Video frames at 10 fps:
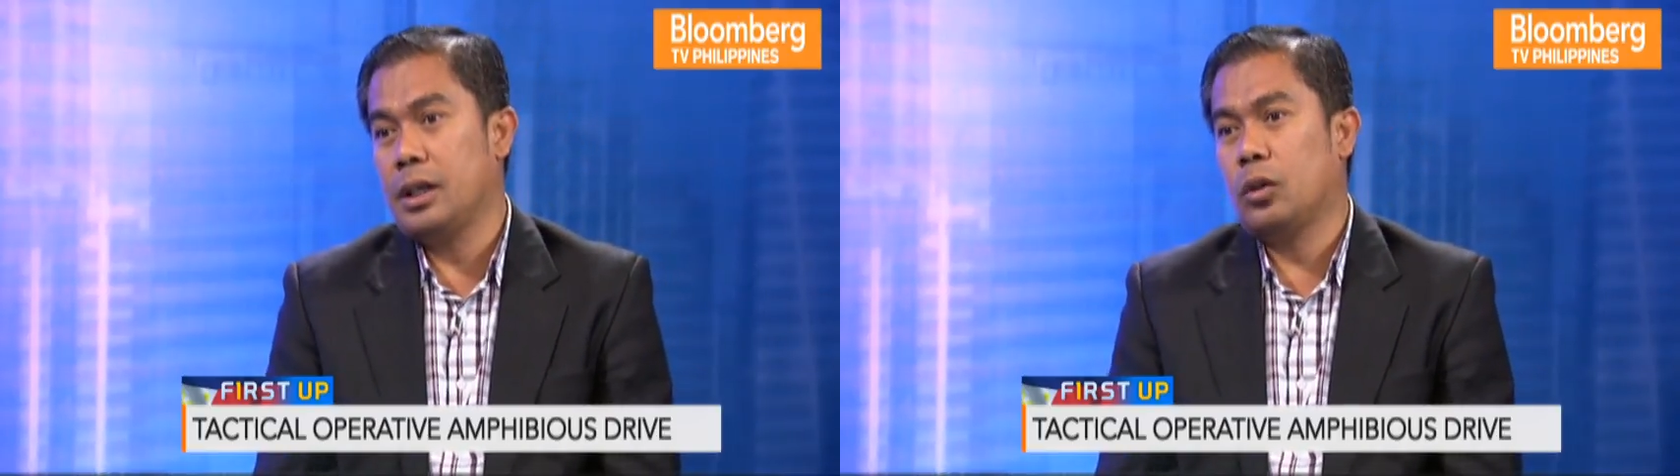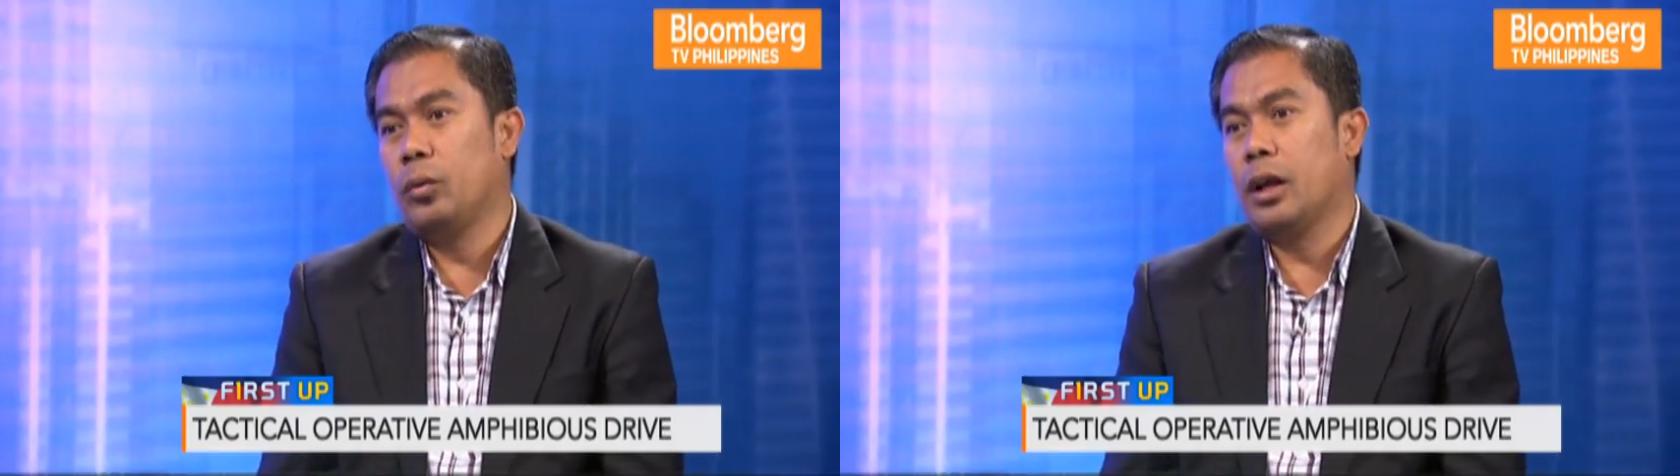
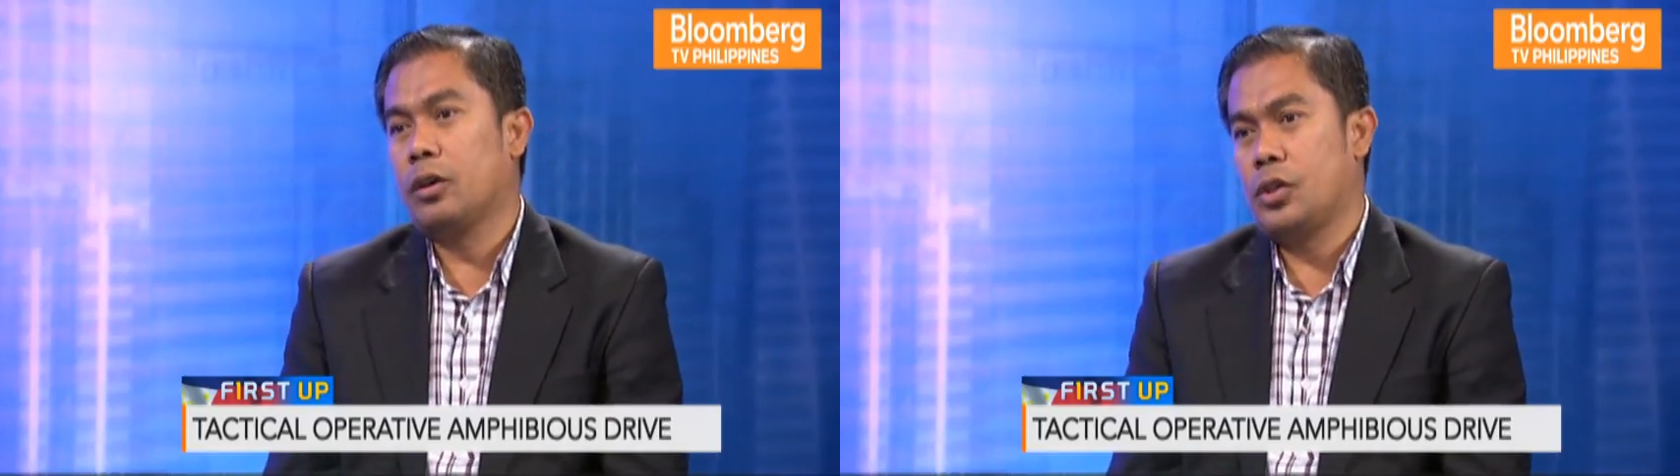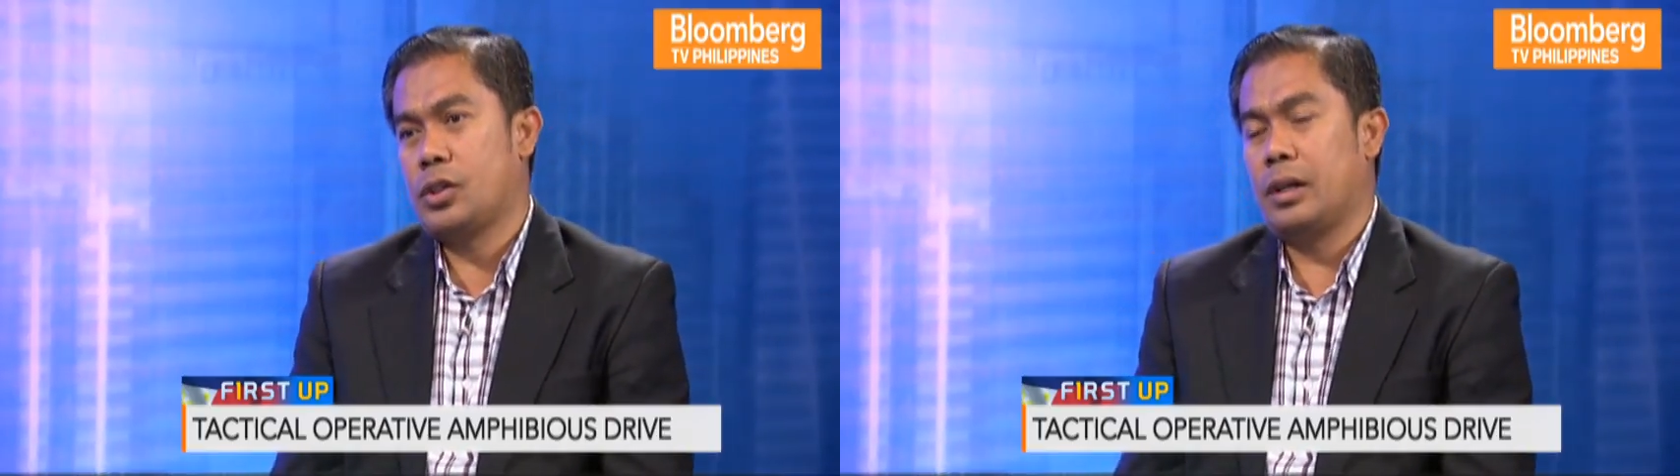it will
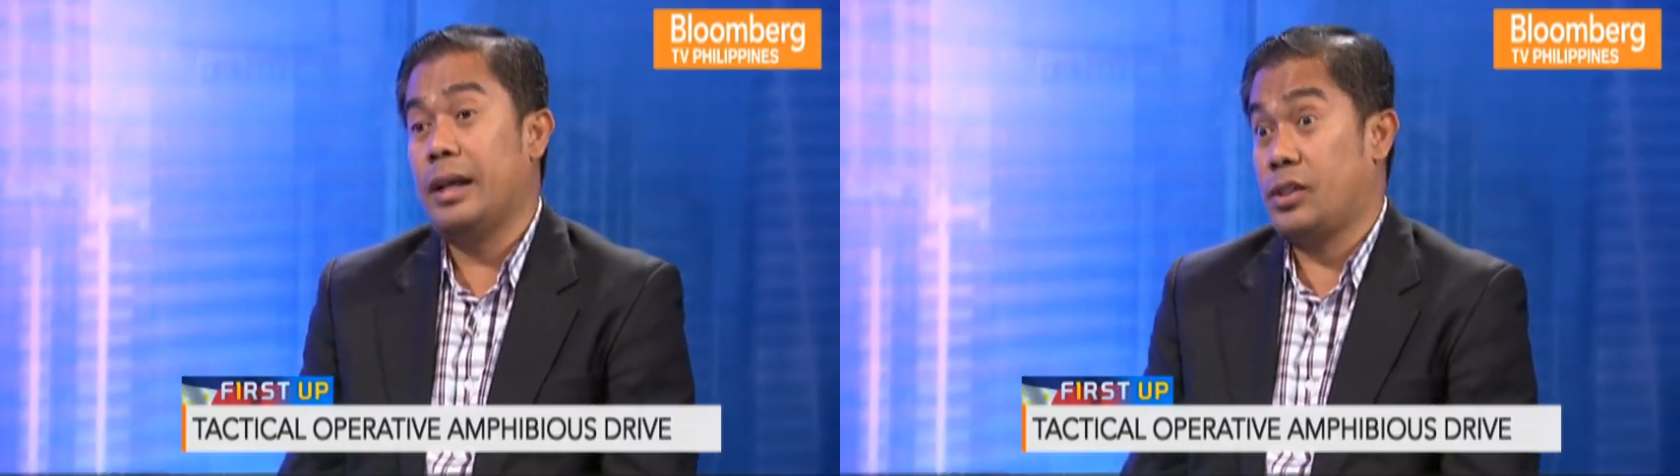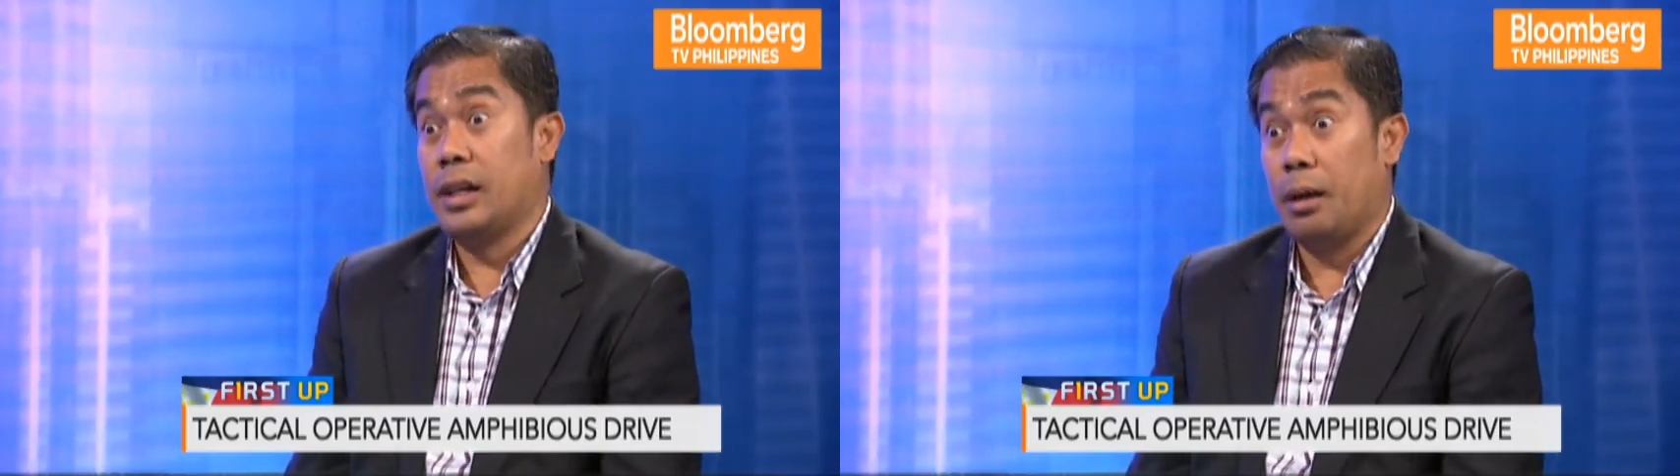cost
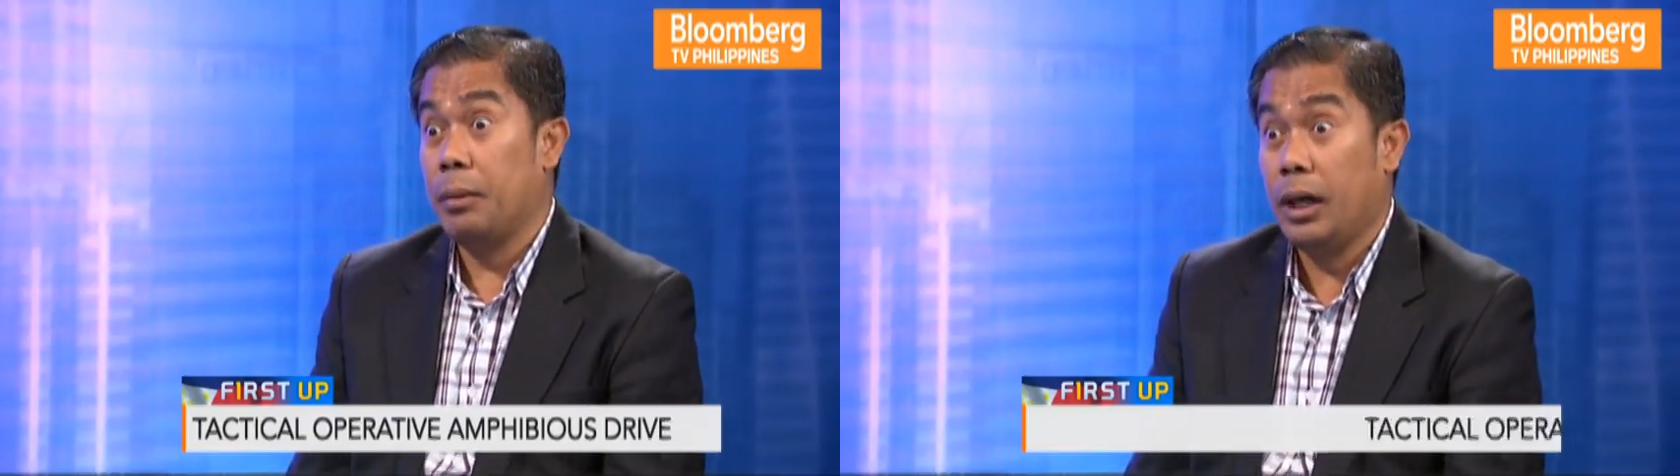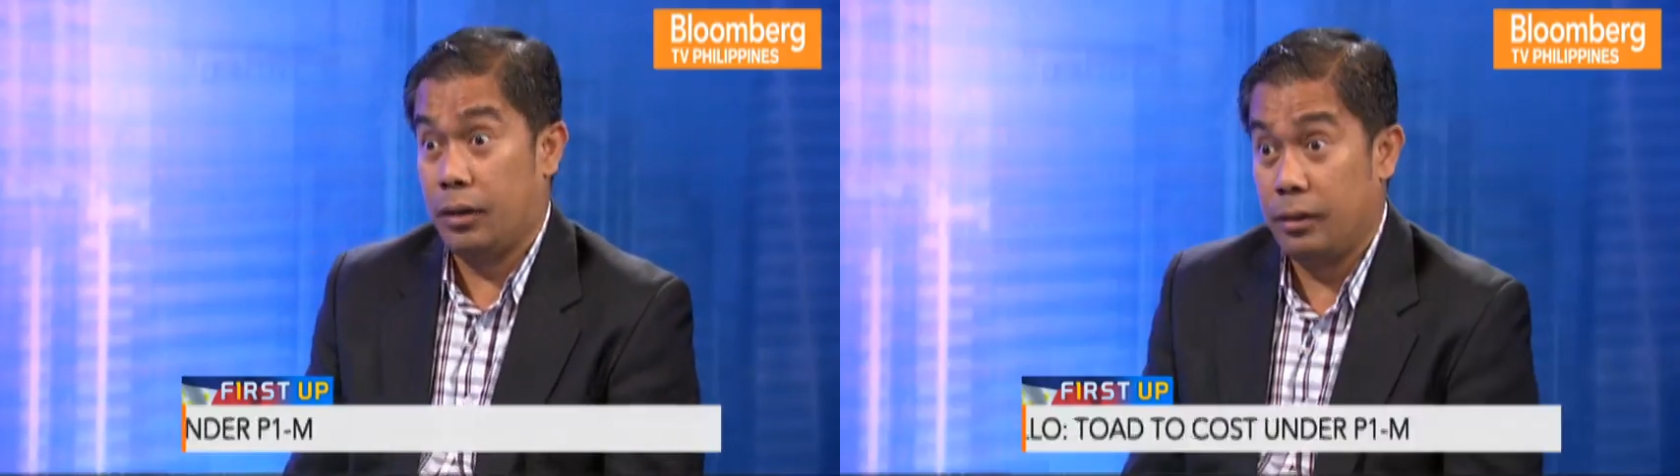less than a
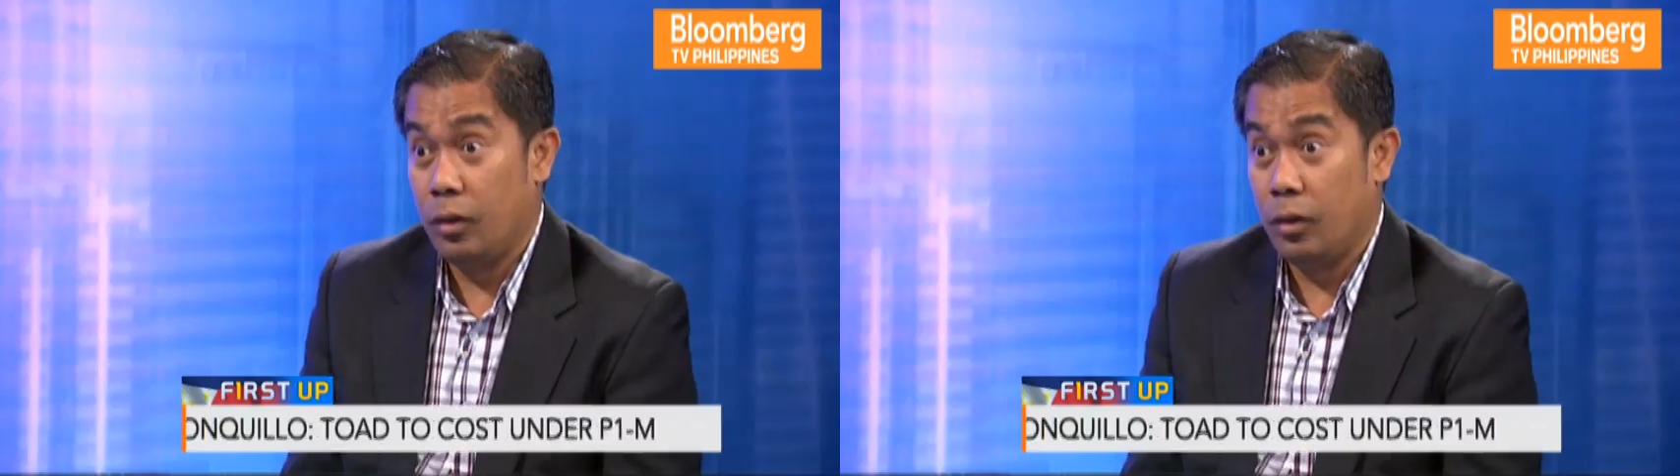million.